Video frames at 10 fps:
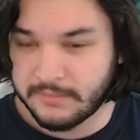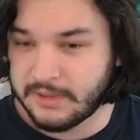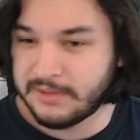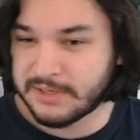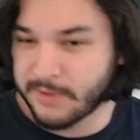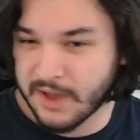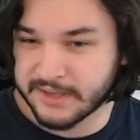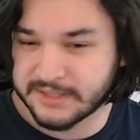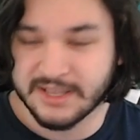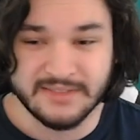To be
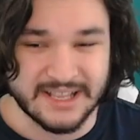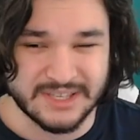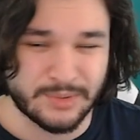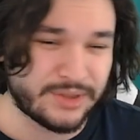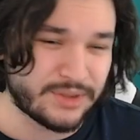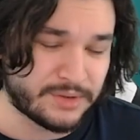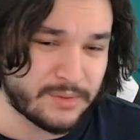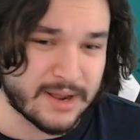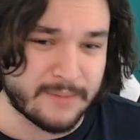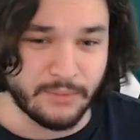honest, that's really the only
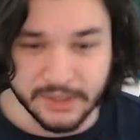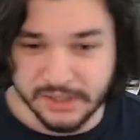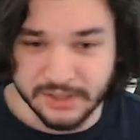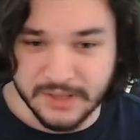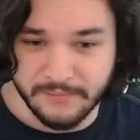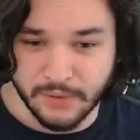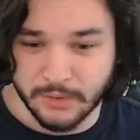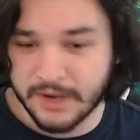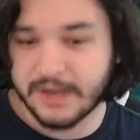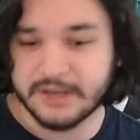one I'm really looking
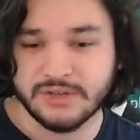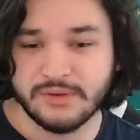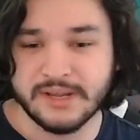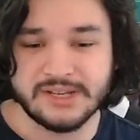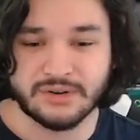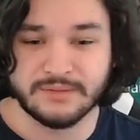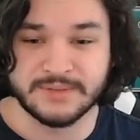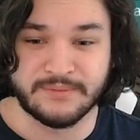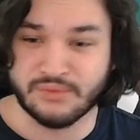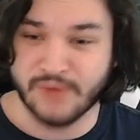forward to in terms
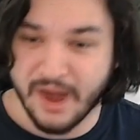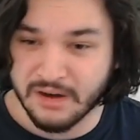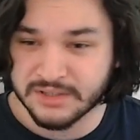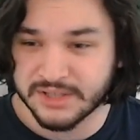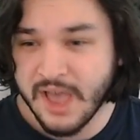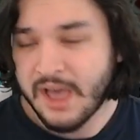of rares.